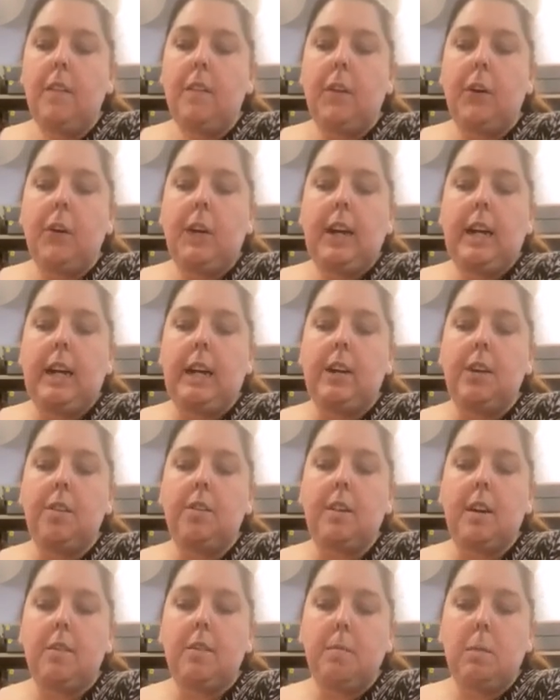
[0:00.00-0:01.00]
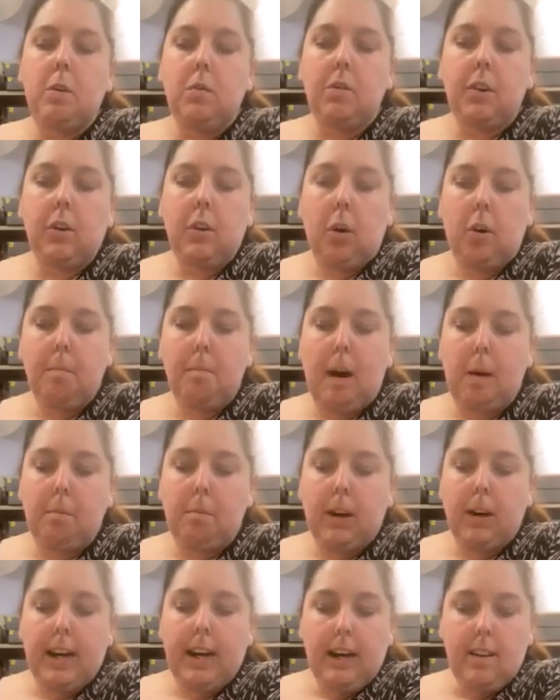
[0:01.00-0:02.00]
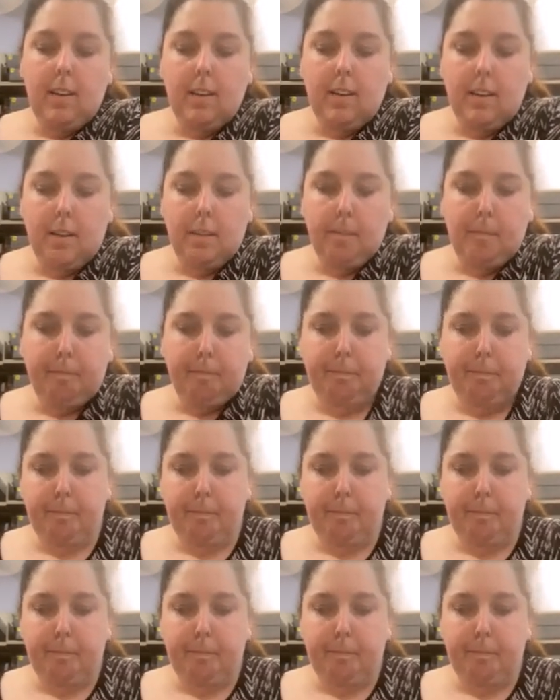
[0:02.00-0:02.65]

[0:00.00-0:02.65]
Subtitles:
30 years of musical memories.